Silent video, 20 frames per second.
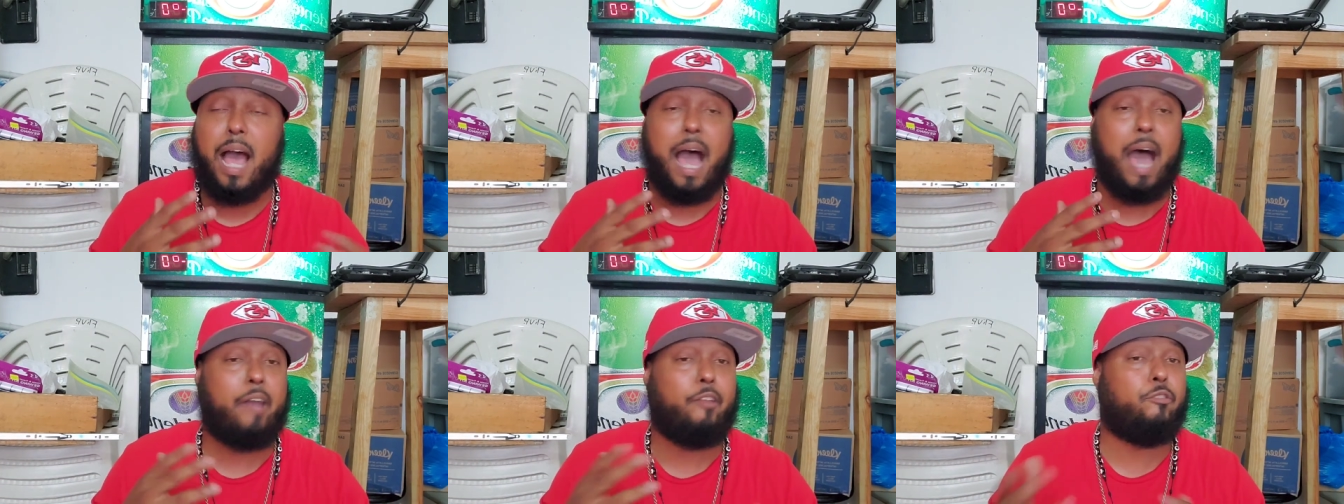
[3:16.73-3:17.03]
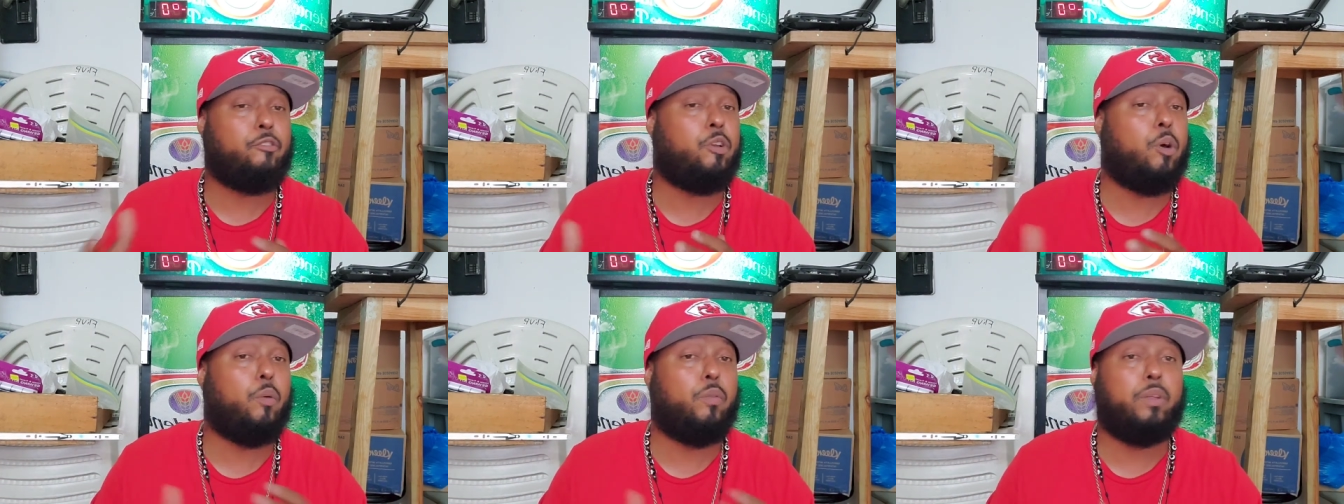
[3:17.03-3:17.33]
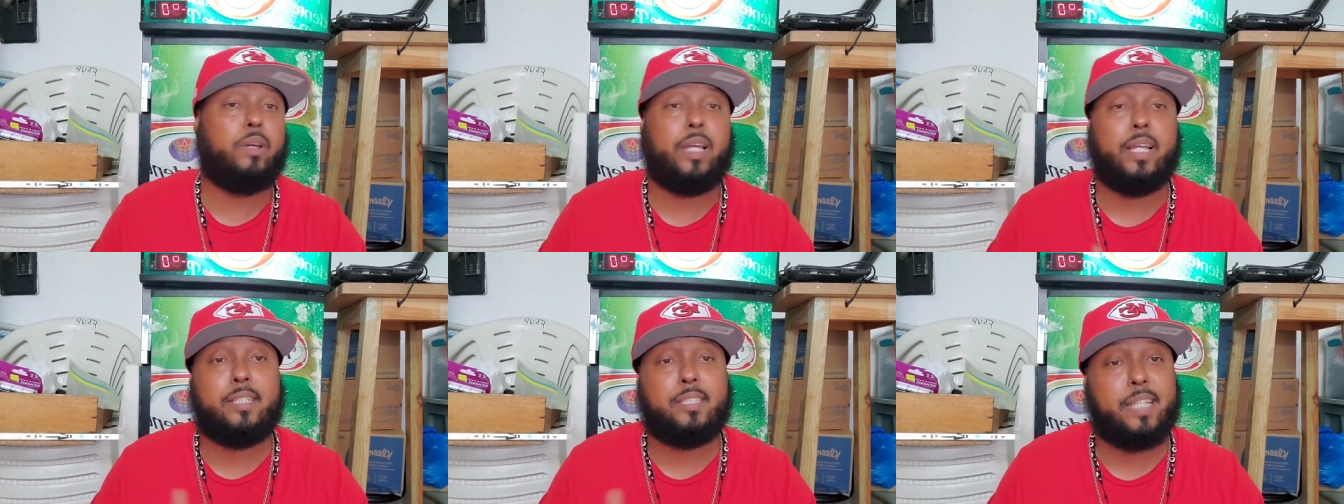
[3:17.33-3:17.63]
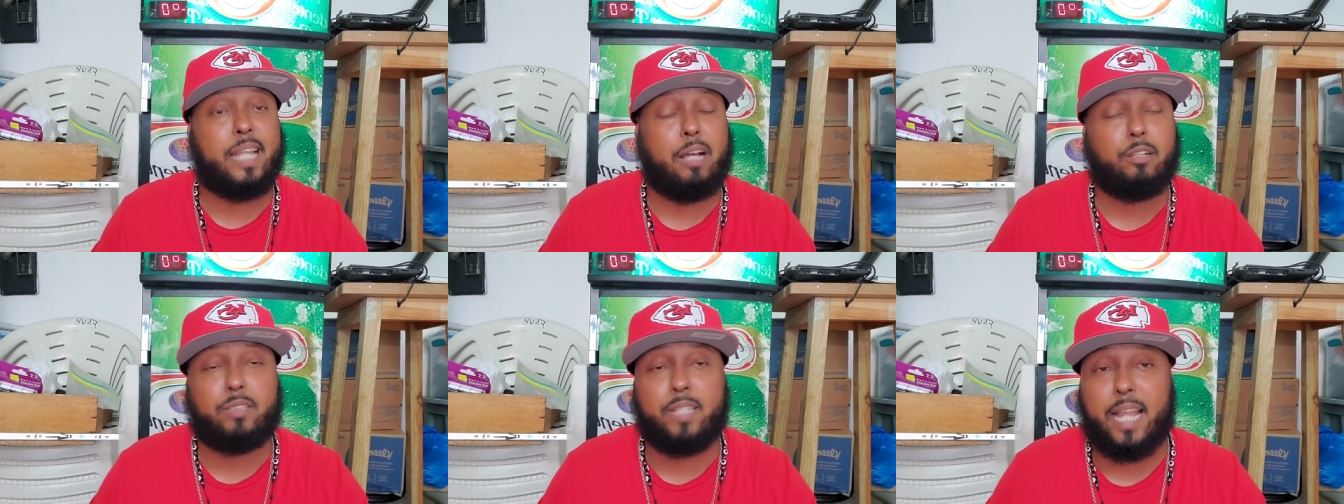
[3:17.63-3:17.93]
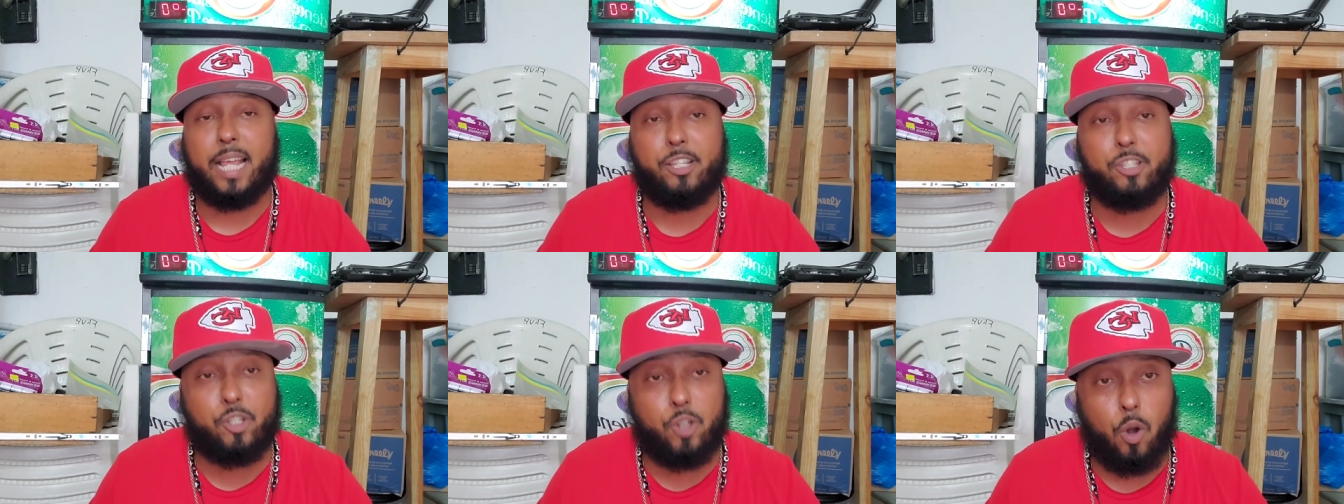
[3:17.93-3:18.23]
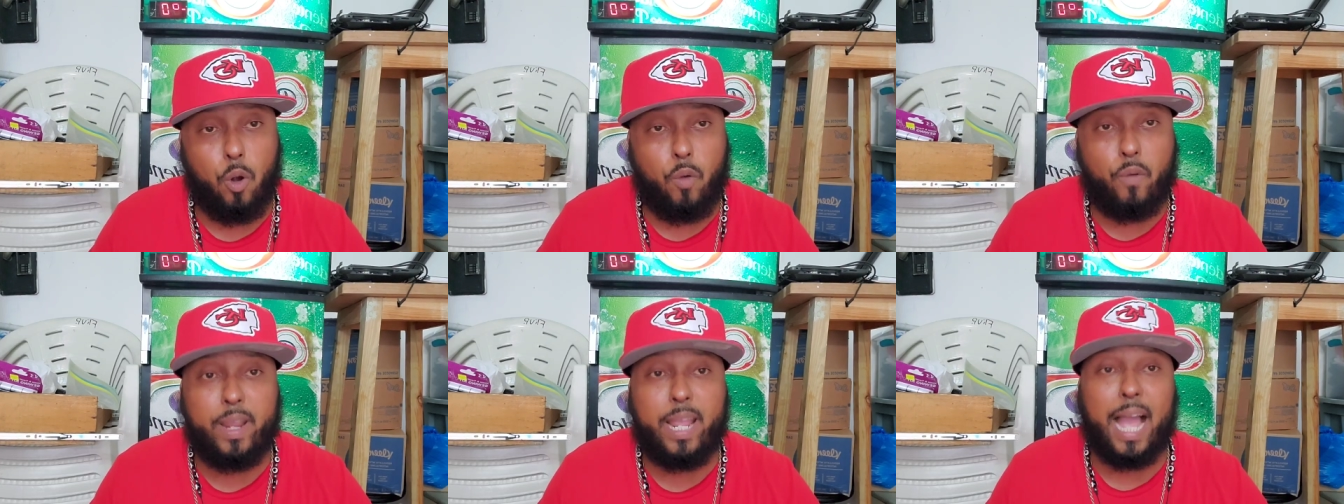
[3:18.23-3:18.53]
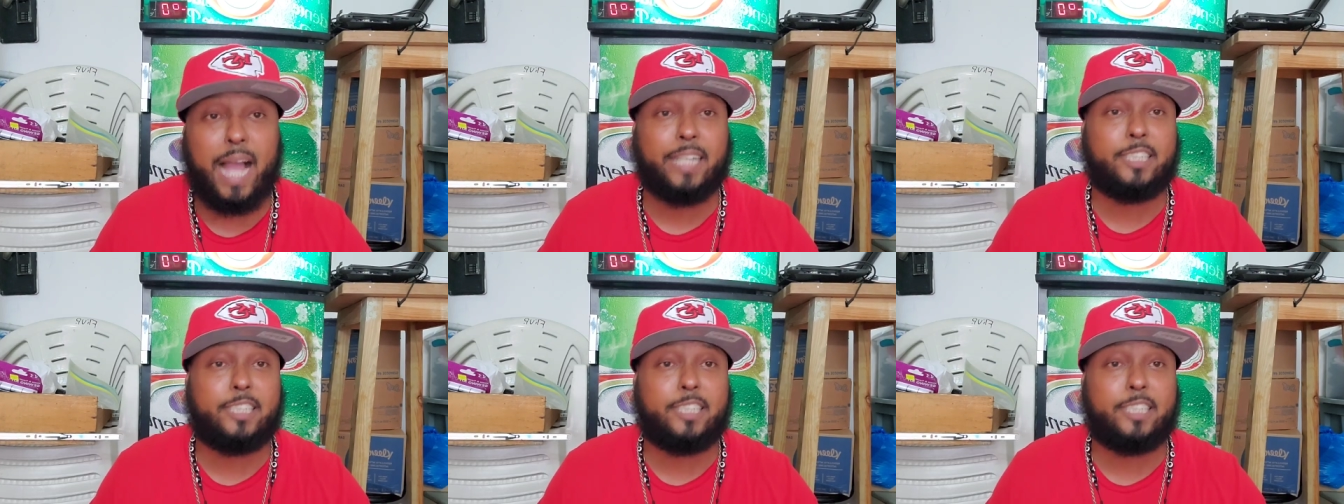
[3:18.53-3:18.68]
I don't know the ins and outs of that story.